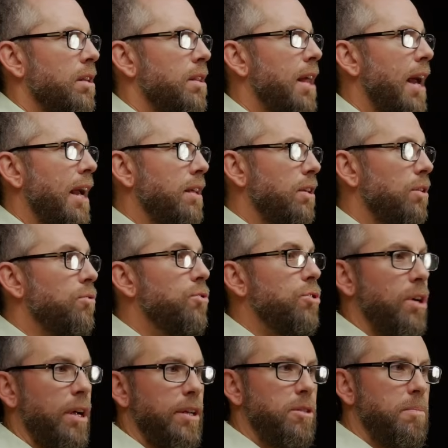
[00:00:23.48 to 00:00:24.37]
that you
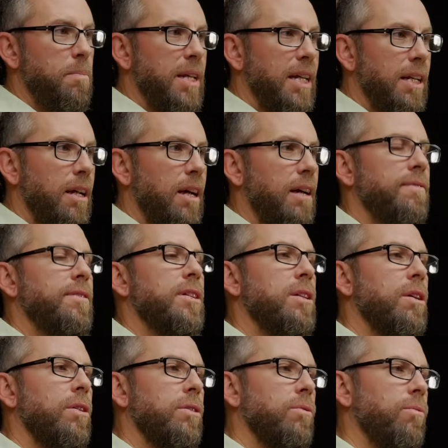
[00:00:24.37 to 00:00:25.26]
trust me enough to
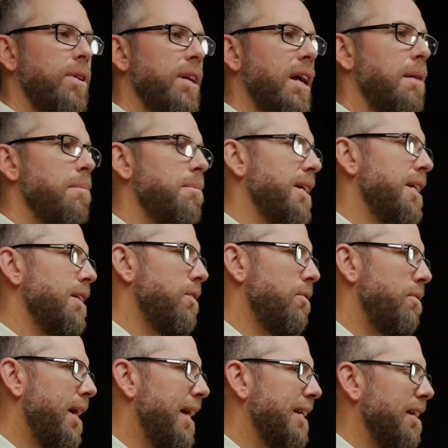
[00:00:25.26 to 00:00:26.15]
know that when I'm being
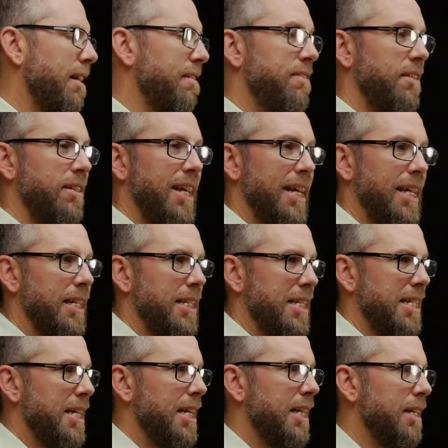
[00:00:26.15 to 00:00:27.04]
direct, I feel like
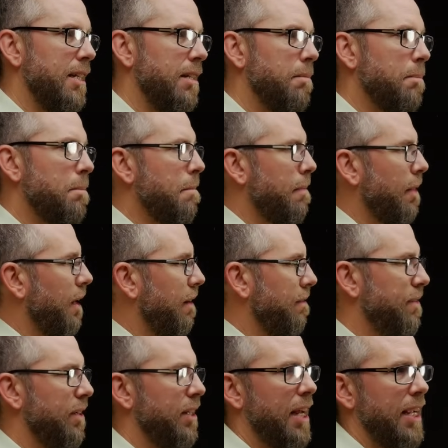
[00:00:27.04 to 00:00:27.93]
it's needed, I
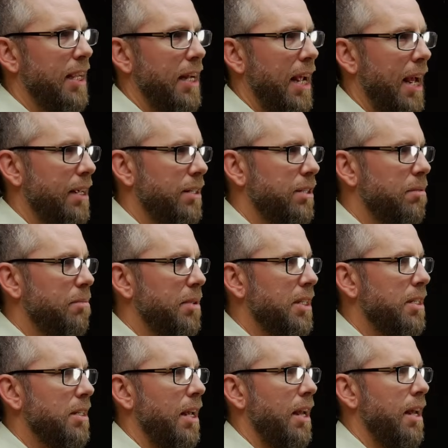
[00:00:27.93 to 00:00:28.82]
feel like it has to be
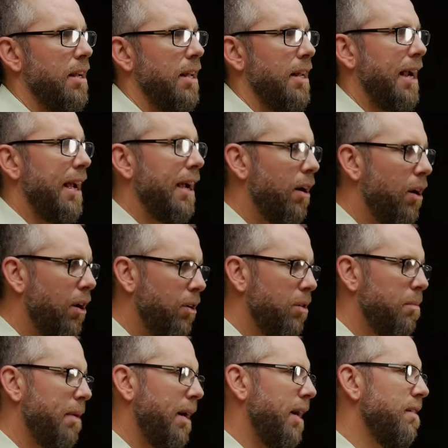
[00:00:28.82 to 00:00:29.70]
said, and I
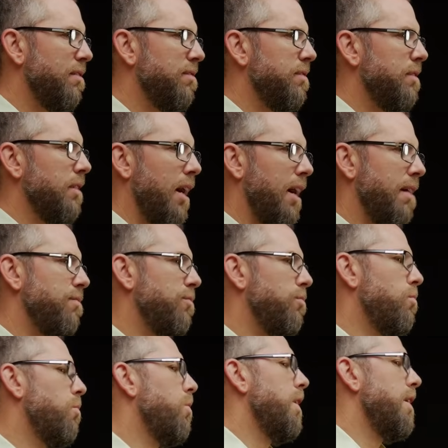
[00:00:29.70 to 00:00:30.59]
hope I've, I've
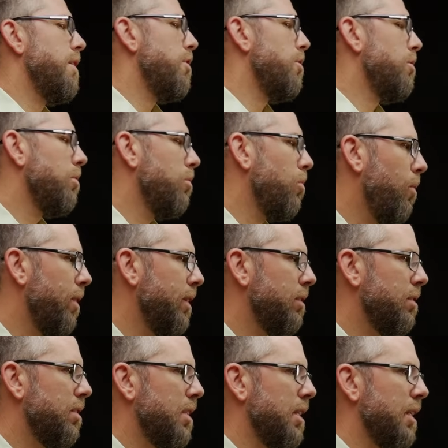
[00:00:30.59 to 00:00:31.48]
won your
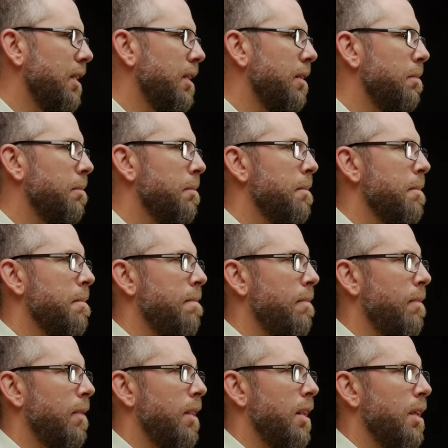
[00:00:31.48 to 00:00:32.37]
loyalty
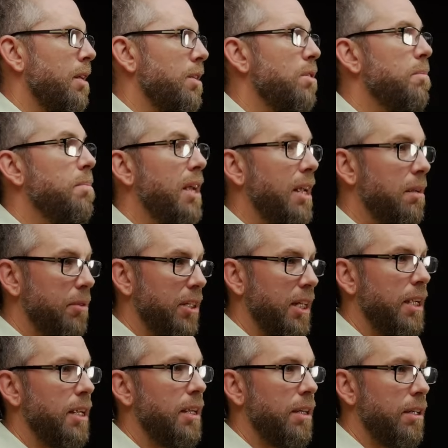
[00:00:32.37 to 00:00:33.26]
to be able
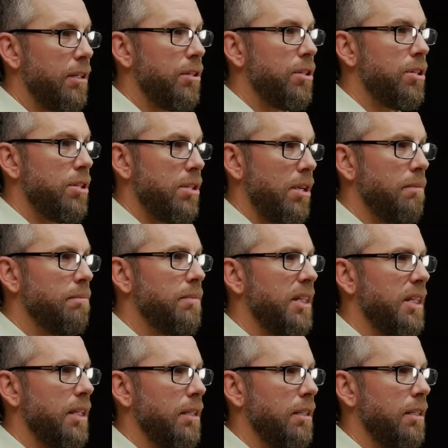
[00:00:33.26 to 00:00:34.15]
to hear
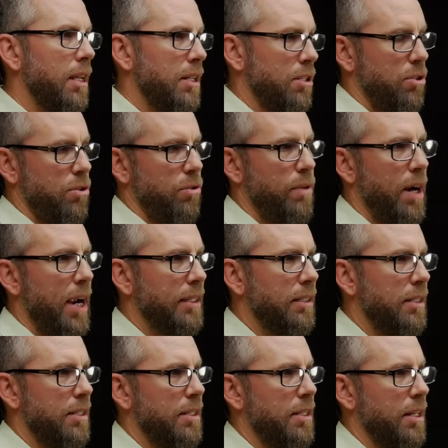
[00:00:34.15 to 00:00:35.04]
something as
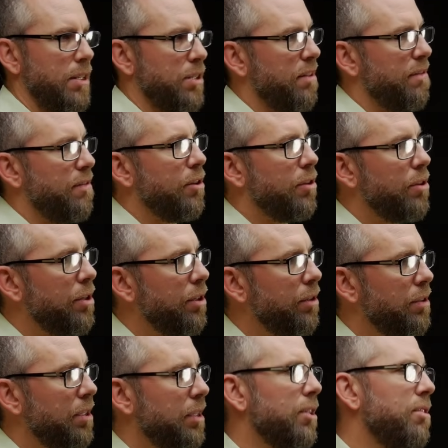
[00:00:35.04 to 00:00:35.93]
direct as this. If you're
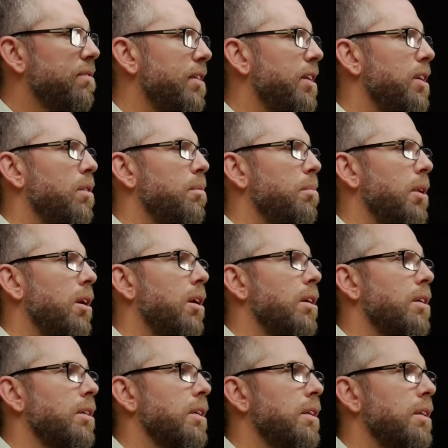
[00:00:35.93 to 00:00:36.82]
new to this video
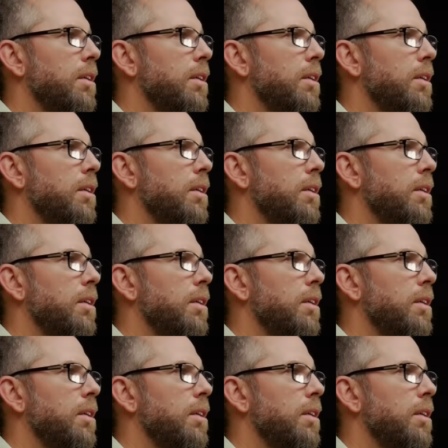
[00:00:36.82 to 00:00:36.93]
blog,